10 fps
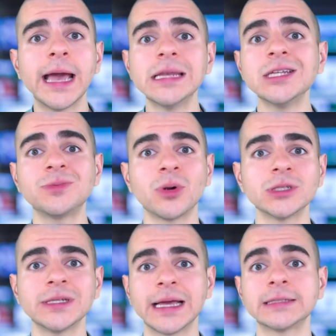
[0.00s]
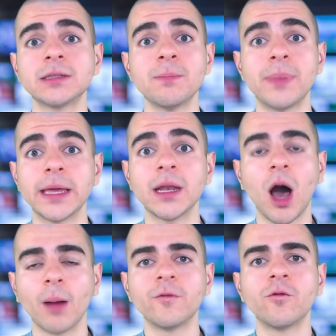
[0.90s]
and each person gets to bid
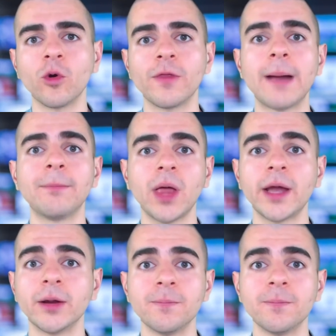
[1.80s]
up for that player.